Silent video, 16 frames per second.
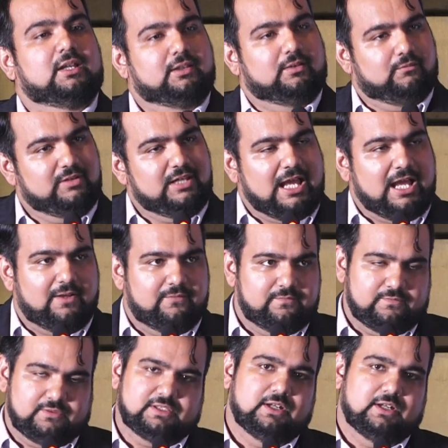we have
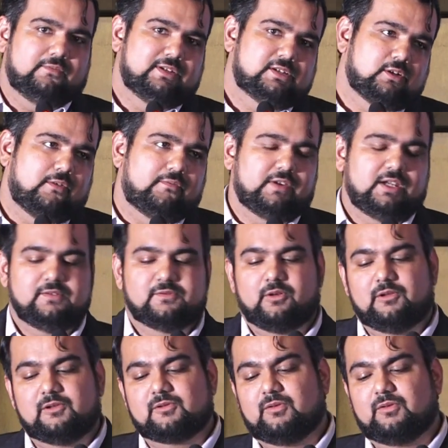service offerings
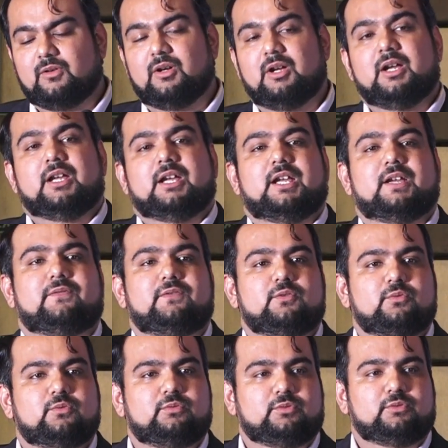also. If
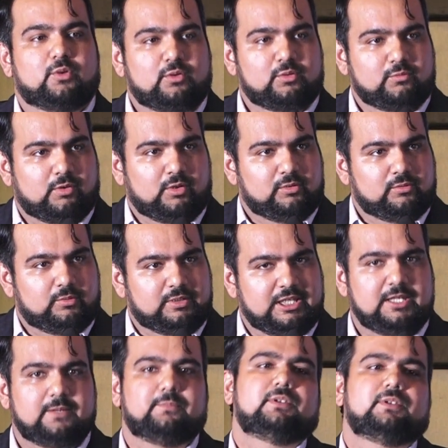you don't want to
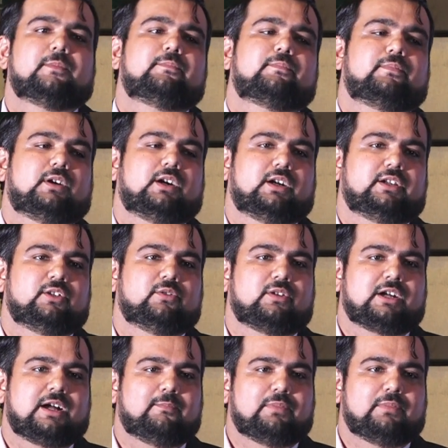keep the
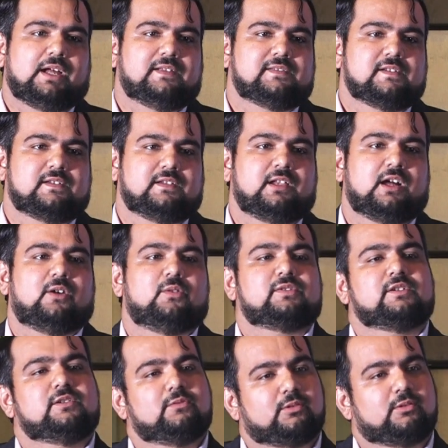compliances in-house
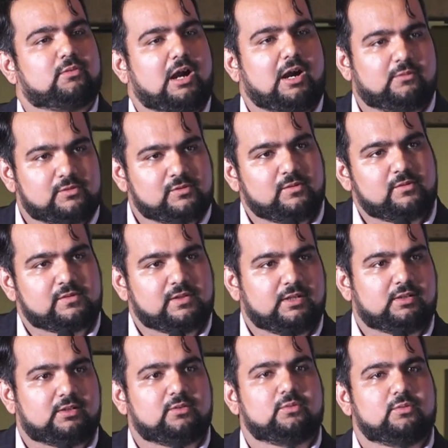and you want to outsource it
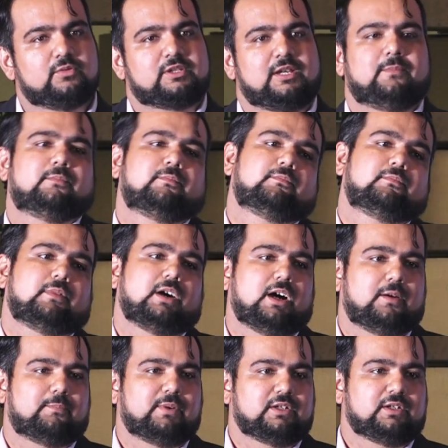to some
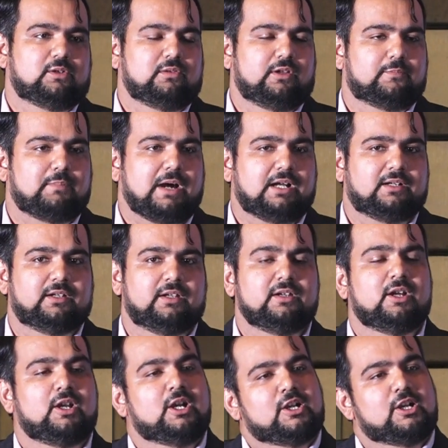particular partner,
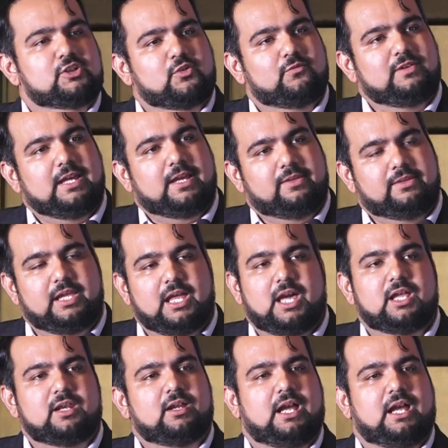so we are
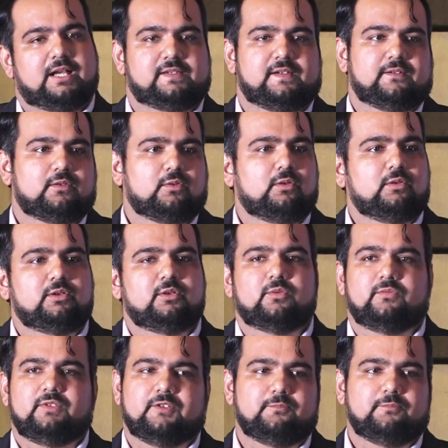there. As I told you,
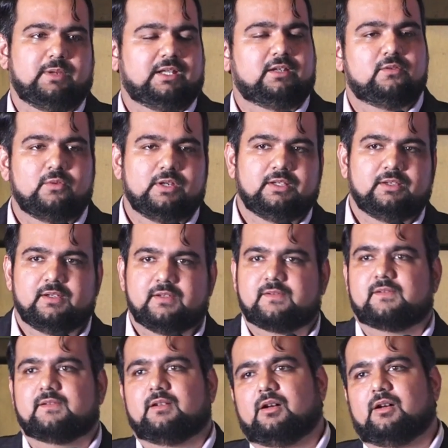we have been doing this